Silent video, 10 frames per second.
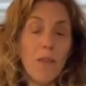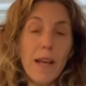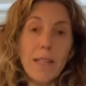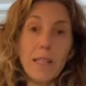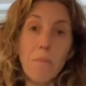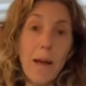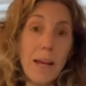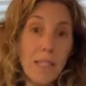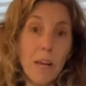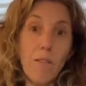it's
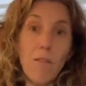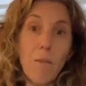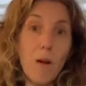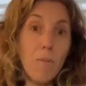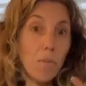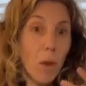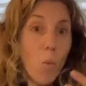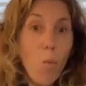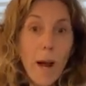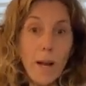amazing from a
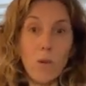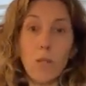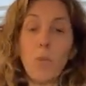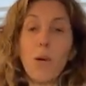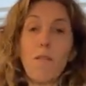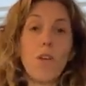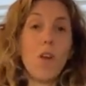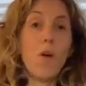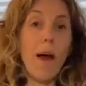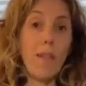weight loss point of
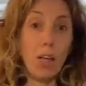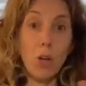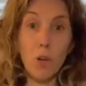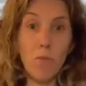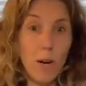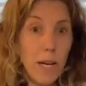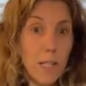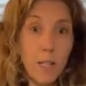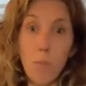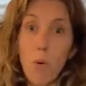view, and then you can really
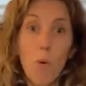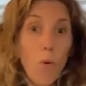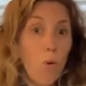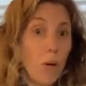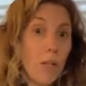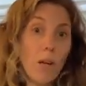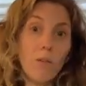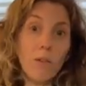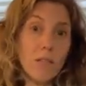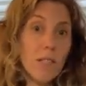support all, you know,
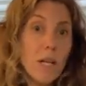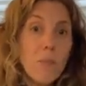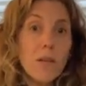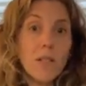the slimmers